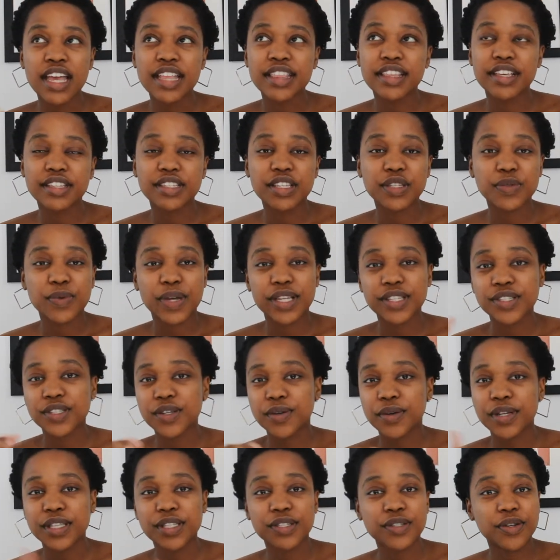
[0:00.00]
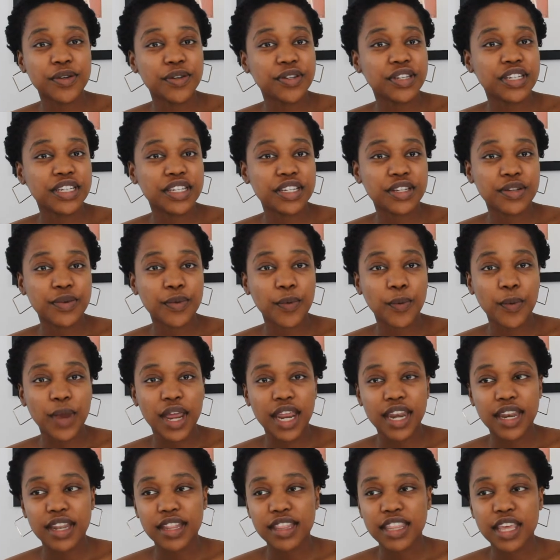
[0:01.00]
this is what so and so did
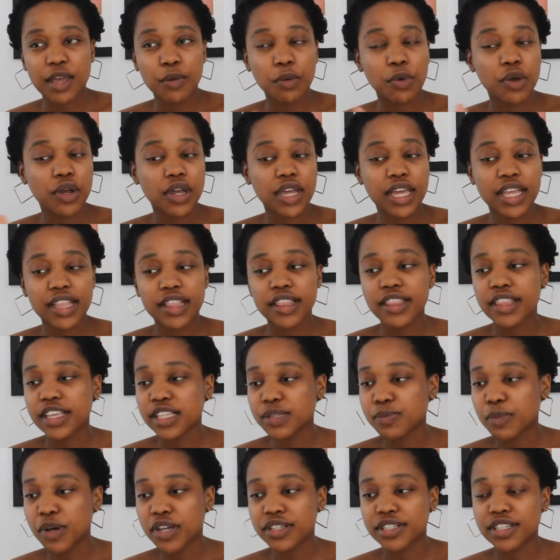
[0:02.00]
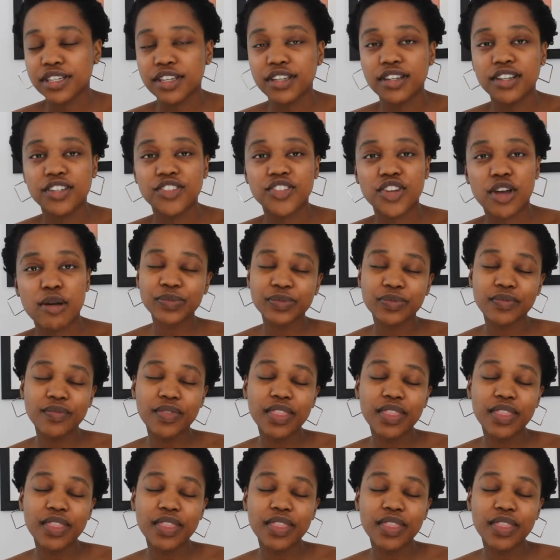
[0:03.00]
when they were in this particular job.